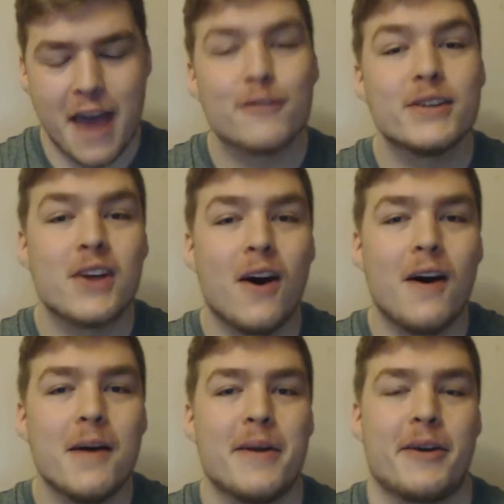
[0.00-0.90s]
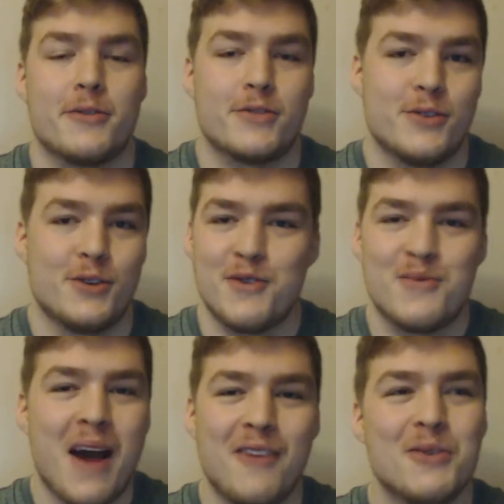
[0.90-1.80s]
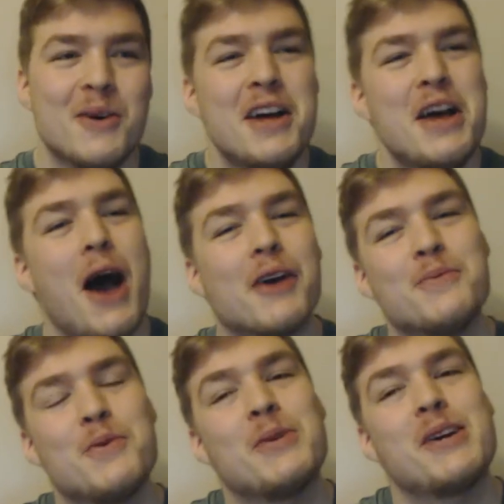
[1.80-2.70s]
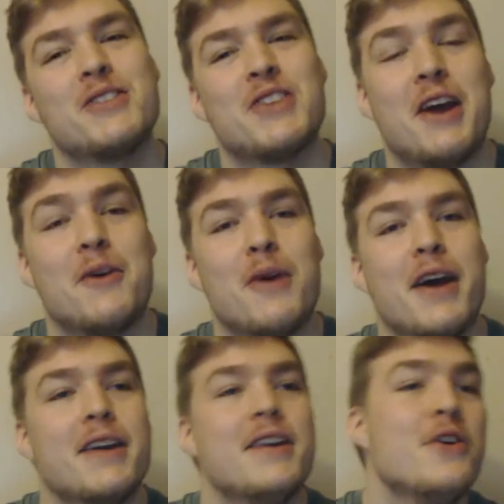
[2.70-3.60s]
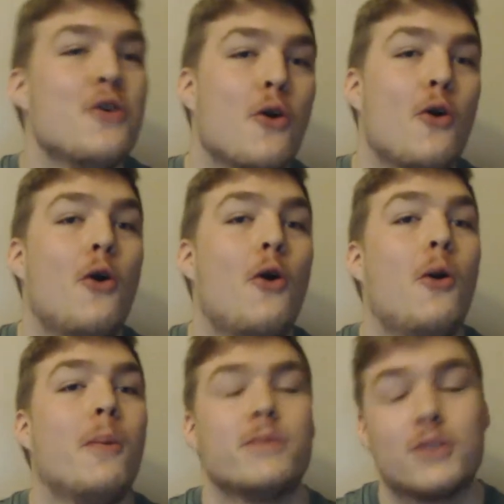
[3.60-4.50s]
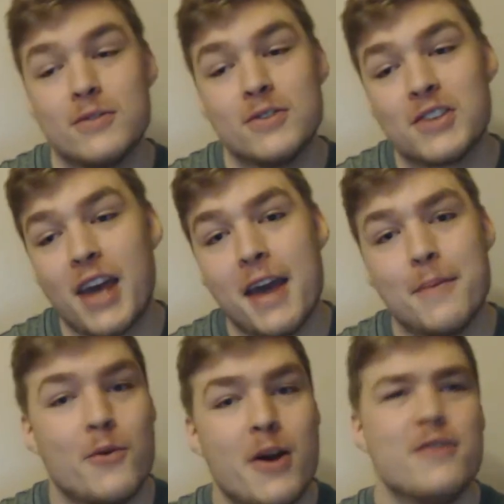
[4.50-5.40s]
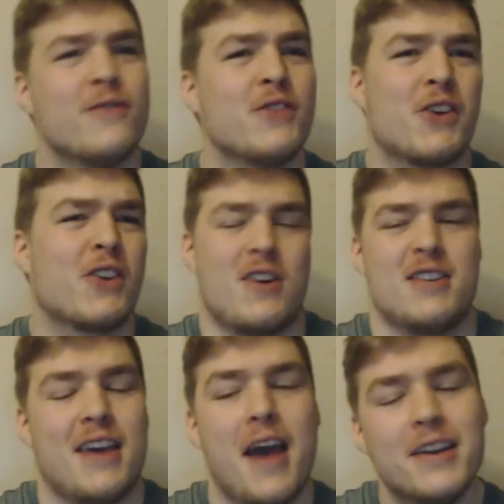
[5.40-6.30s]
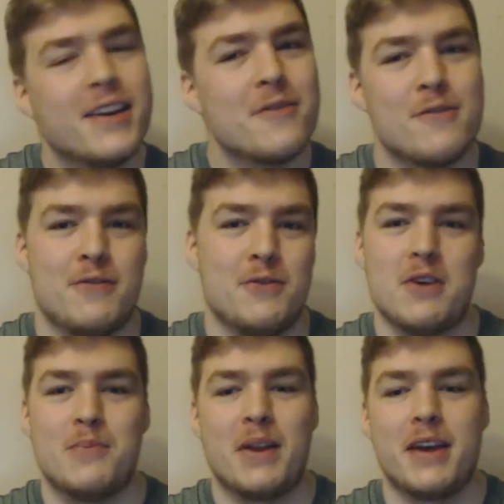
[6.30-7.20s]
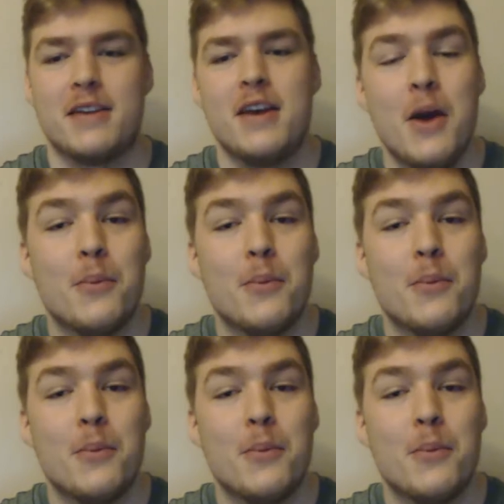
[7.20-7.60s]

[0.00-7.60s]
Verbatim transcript: Every time I go to Call It Unravel, I'm going to be playing Tearaway or Gunscape or any other kind of game, any game that I feel like playing.